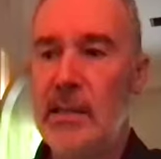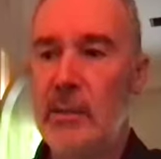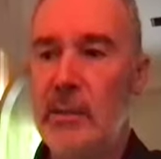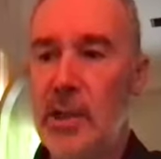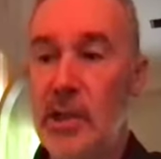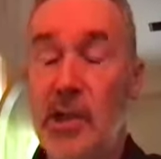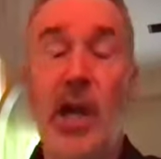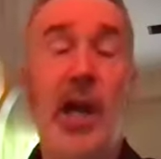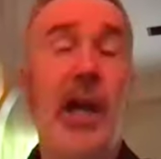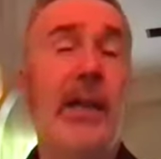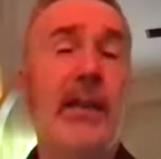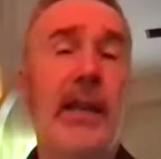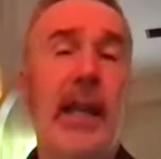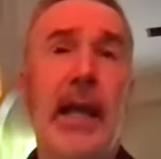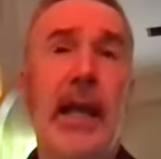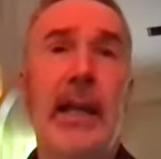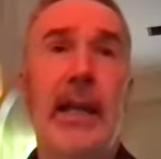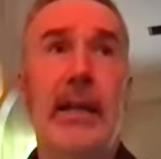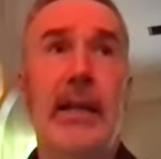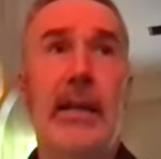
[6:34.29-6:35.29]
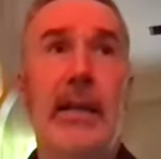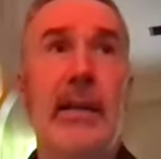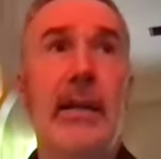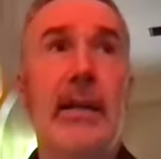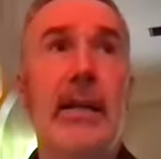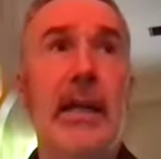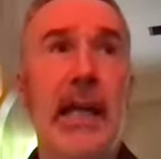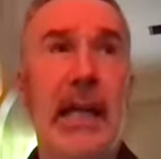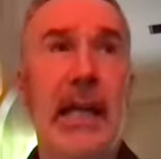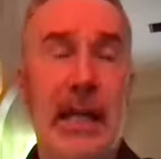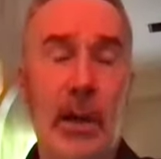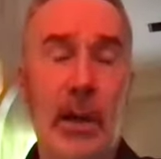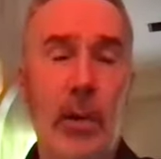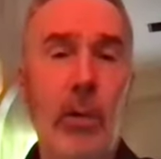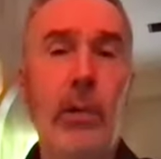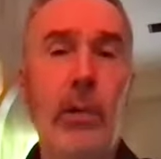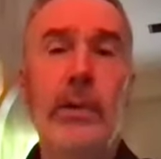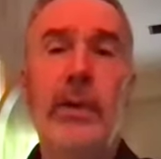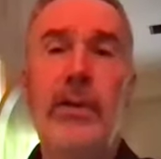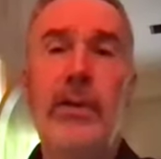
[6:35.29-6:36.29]
We shot that in an
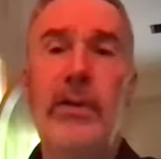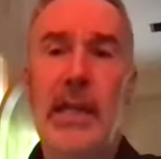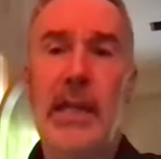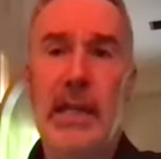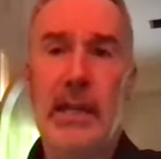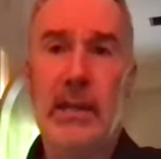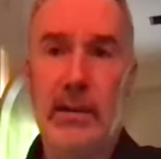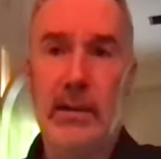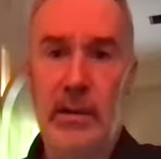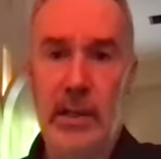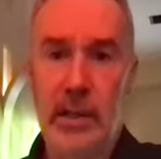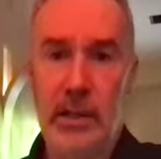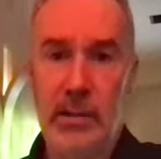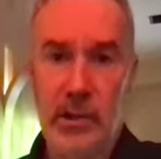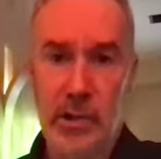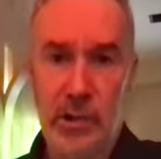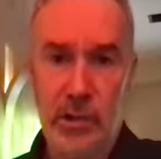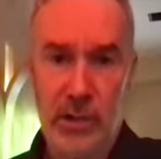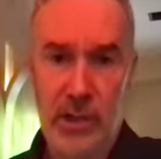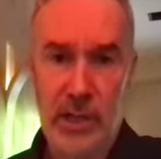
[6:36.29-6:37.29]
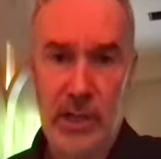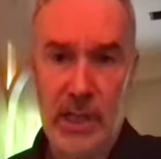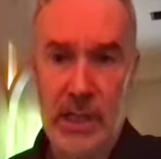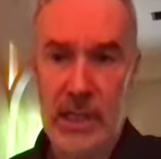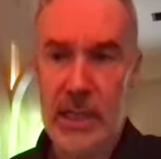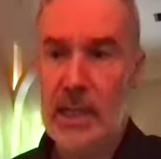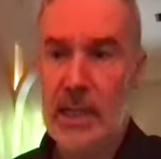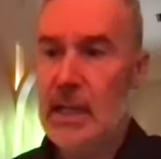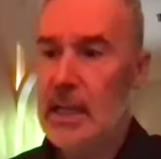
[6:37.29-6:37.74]
old theater in New Jersey,